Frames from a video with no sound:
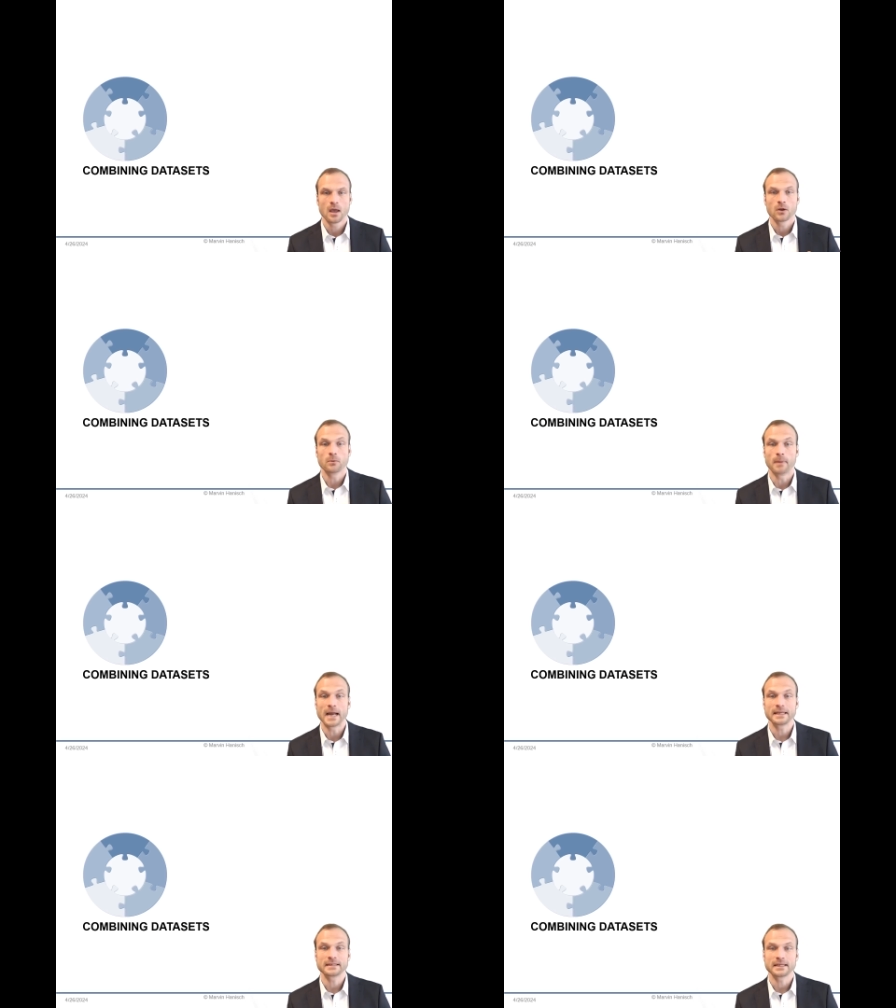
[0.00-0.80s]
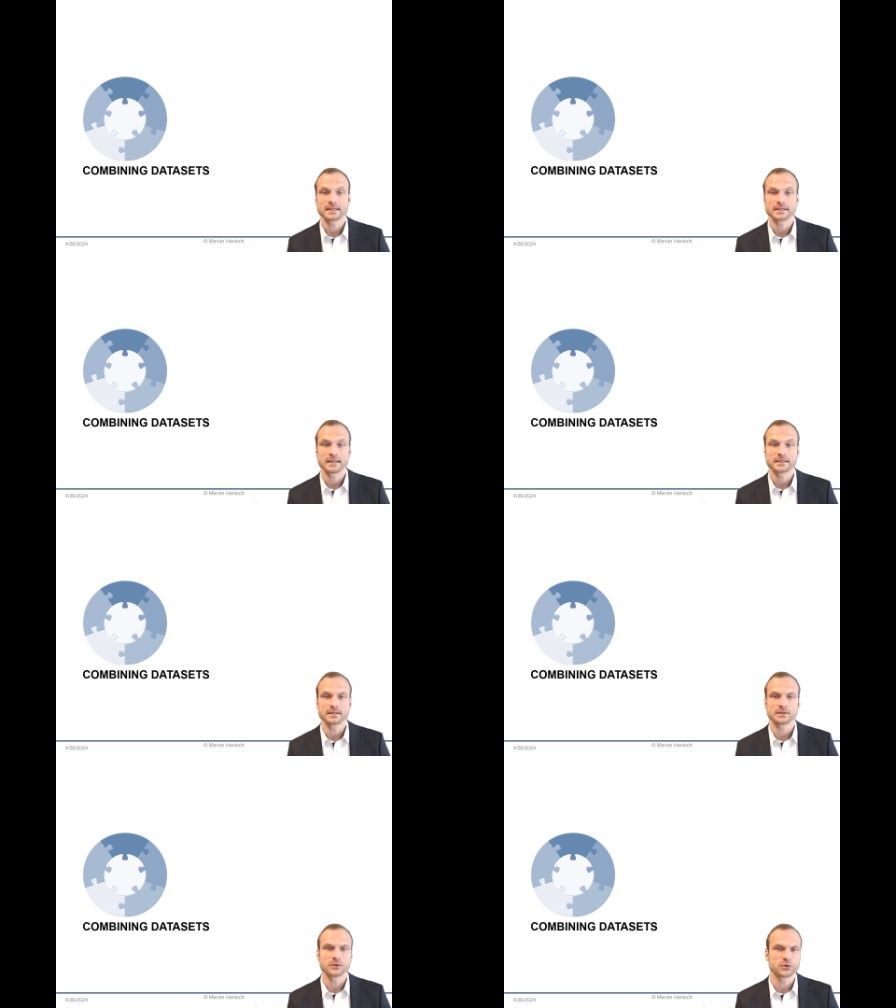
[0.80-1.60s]
Combining datasets
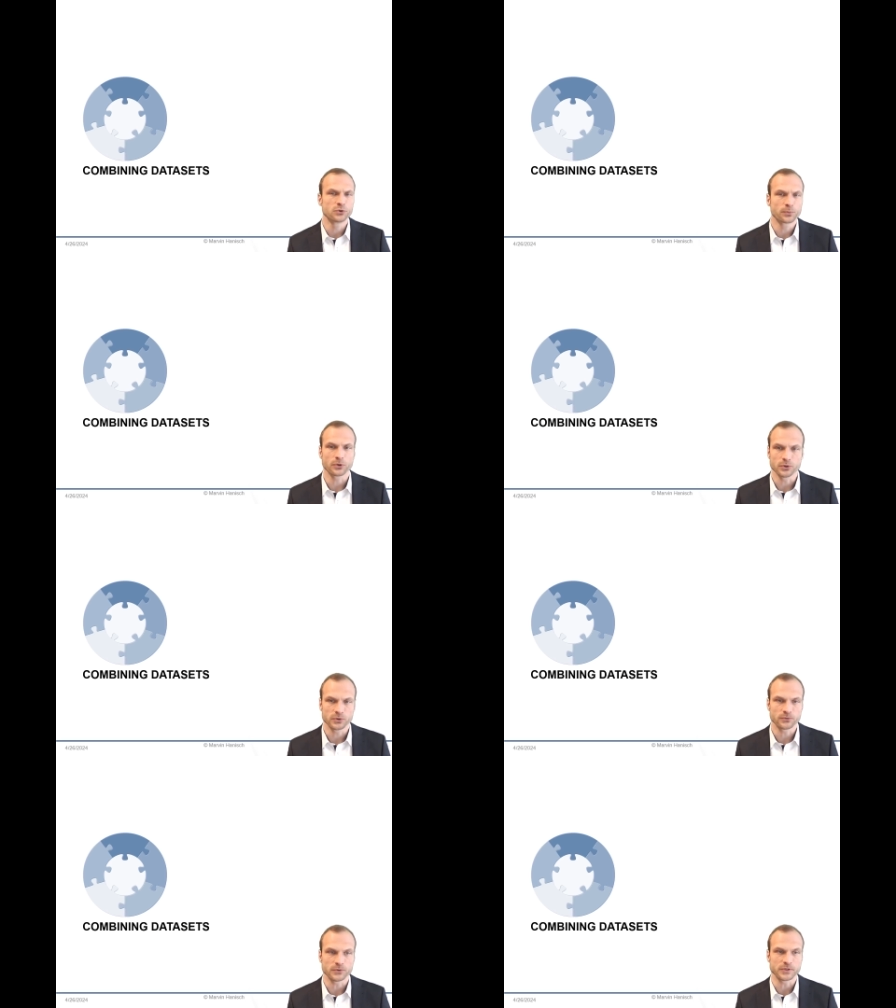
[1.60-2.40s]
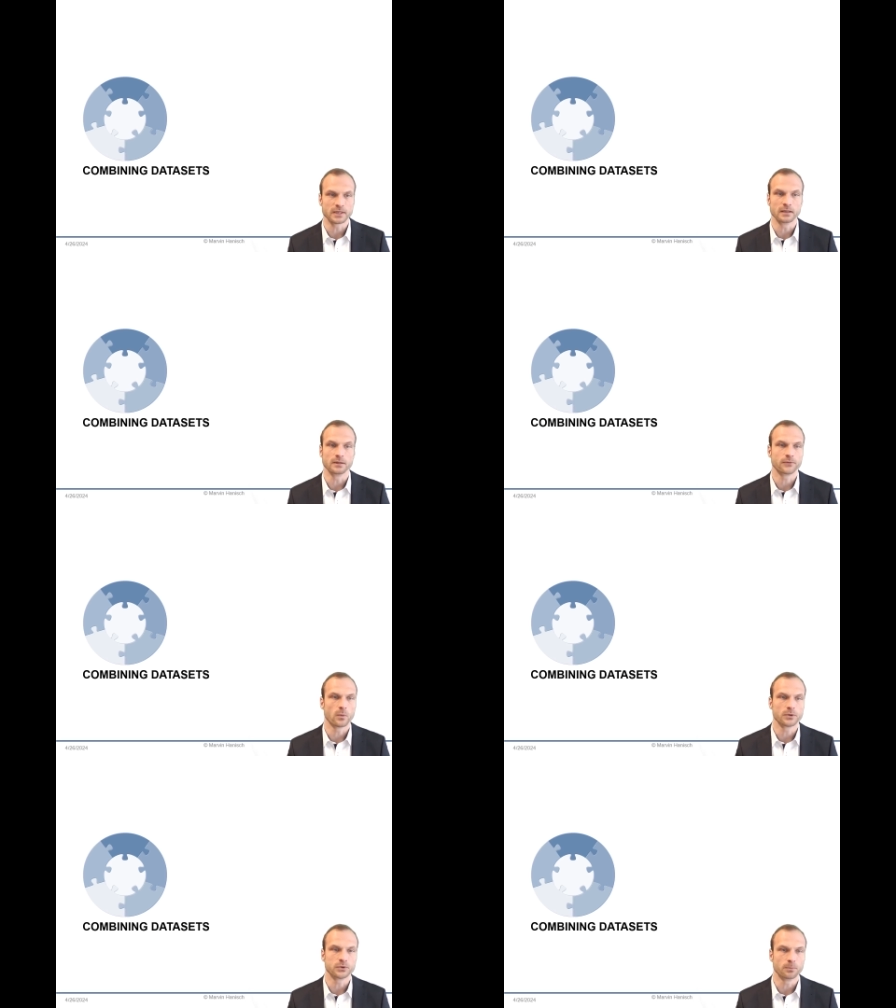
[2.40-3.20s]
is a super useful skill if you
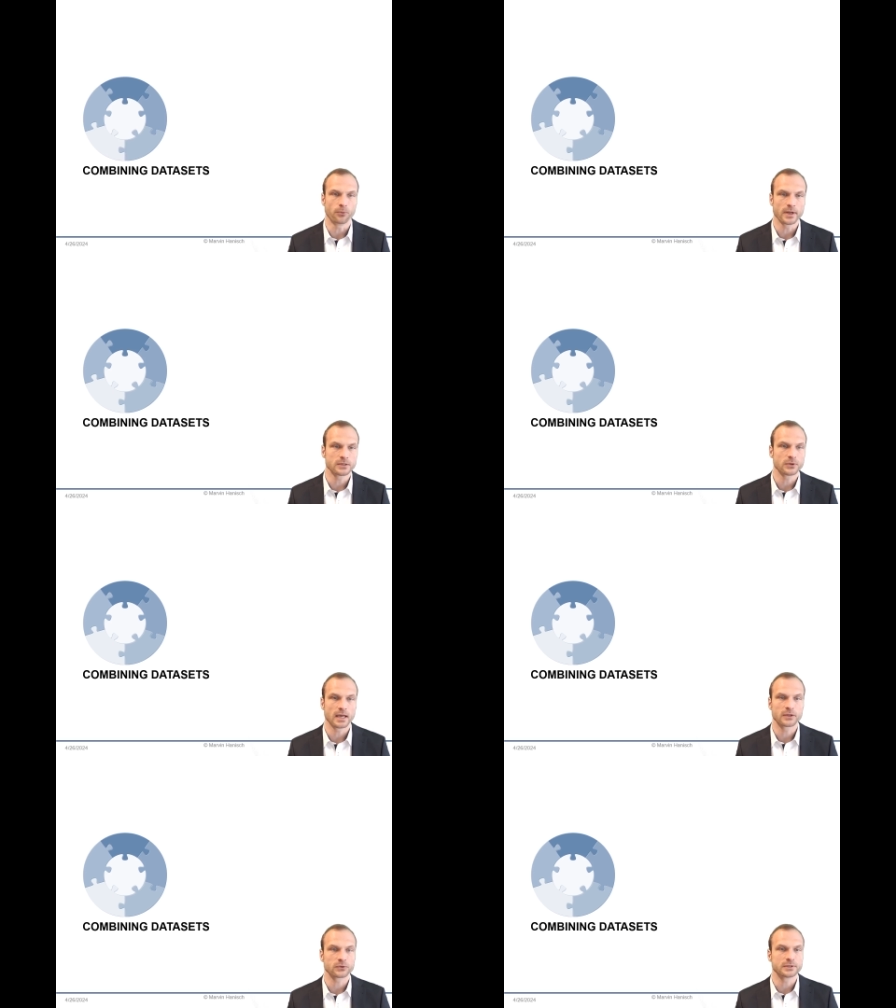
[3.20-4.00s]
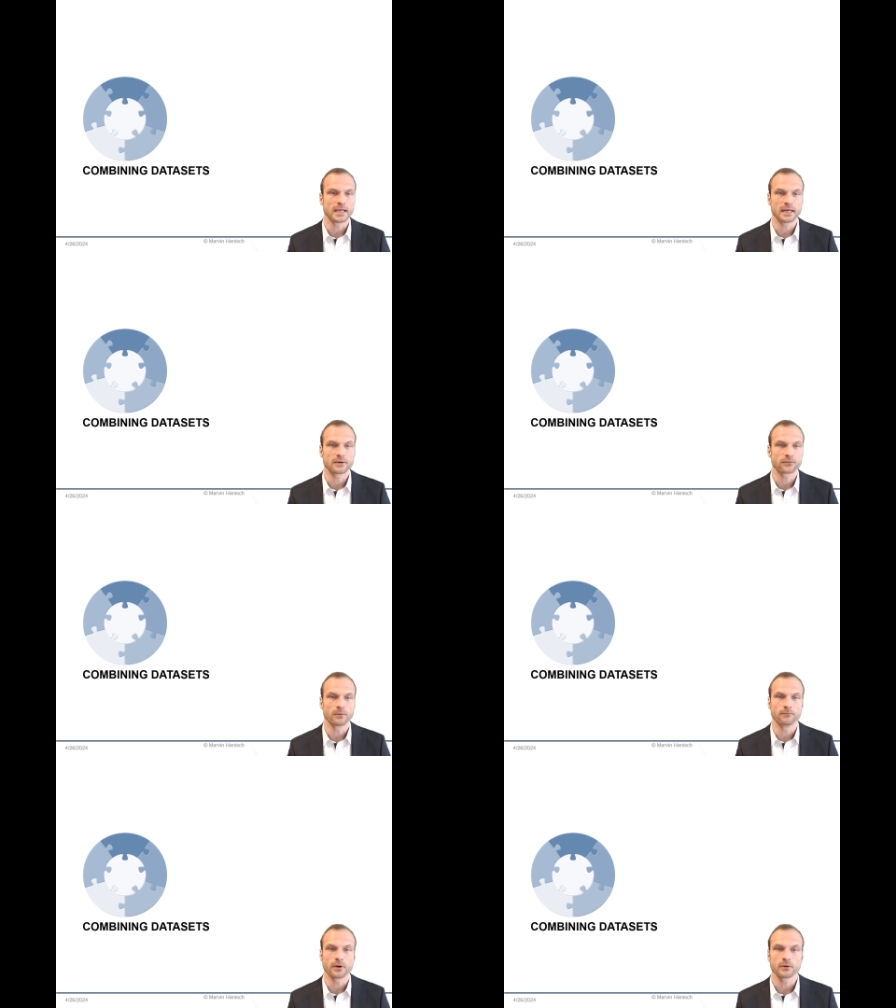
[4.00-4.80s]
want to bring together data
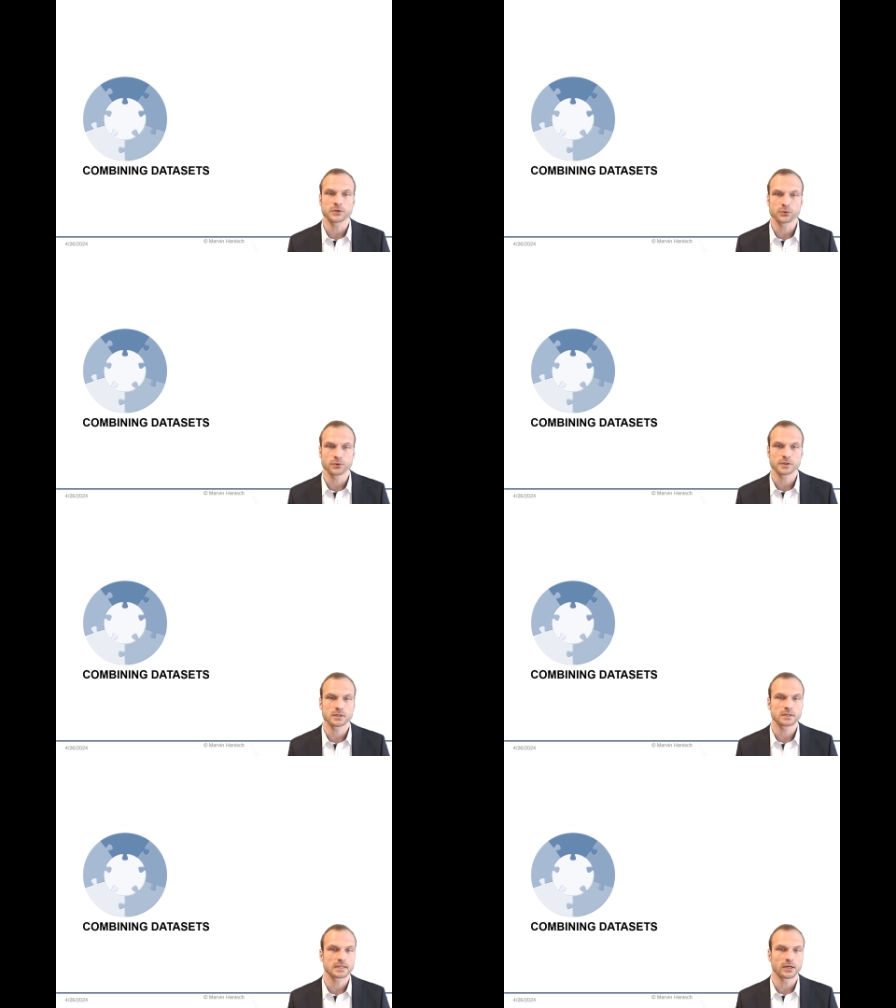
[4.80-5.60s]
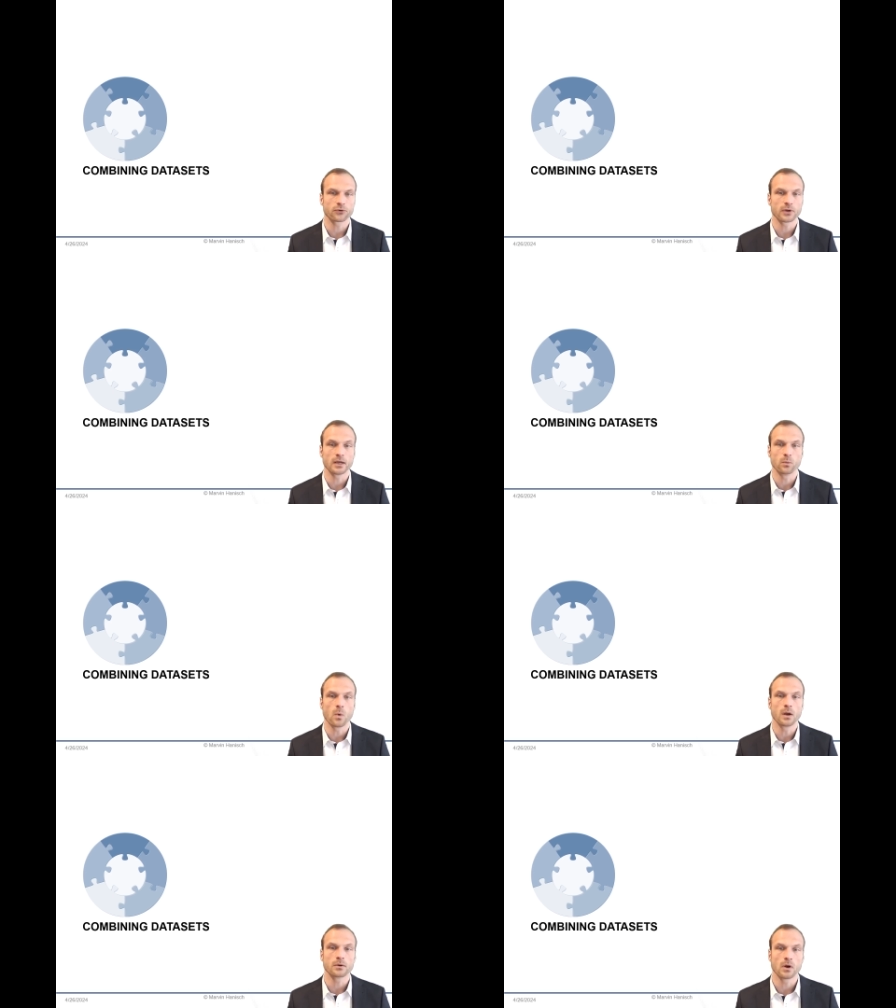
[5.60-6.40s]
from various sources and create
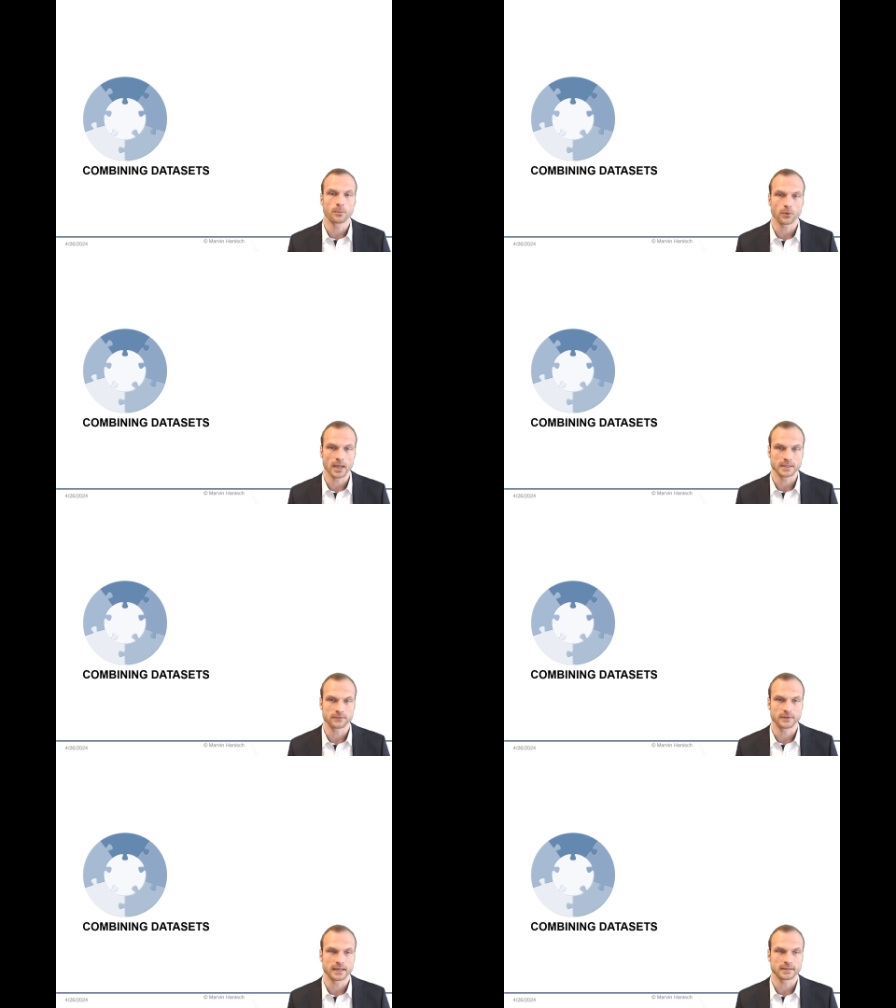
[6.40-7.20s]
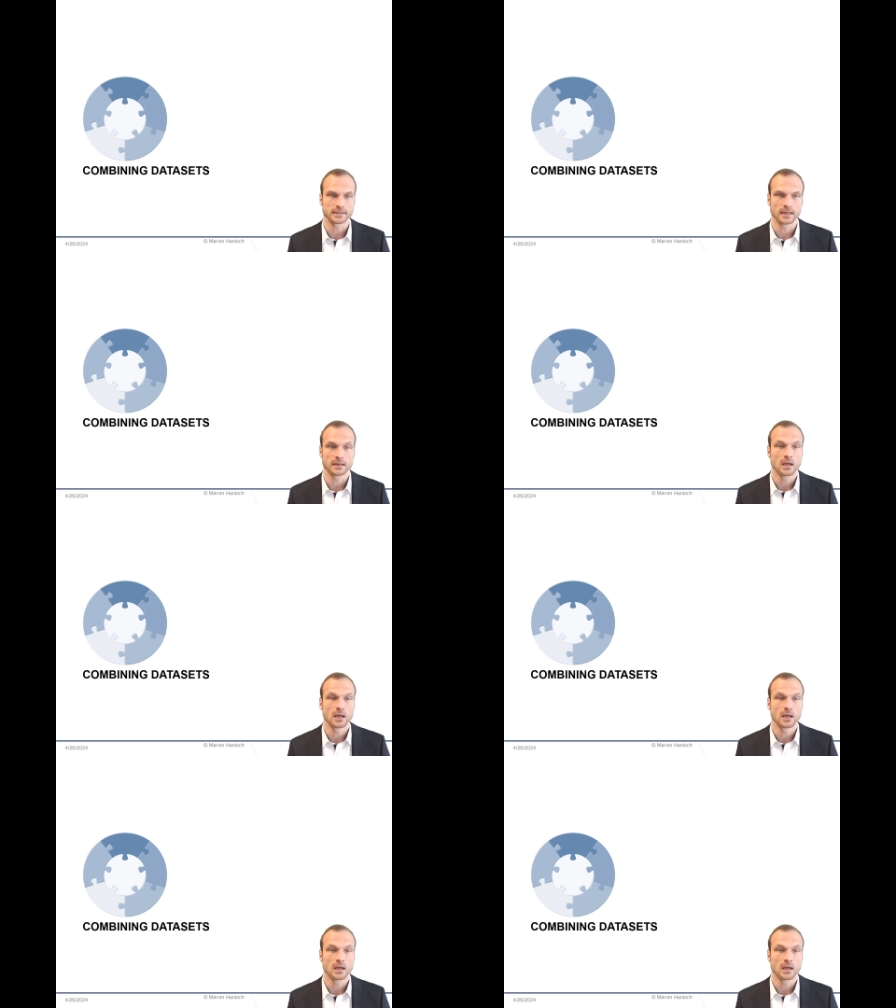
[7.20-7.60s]
one comprehensive dataset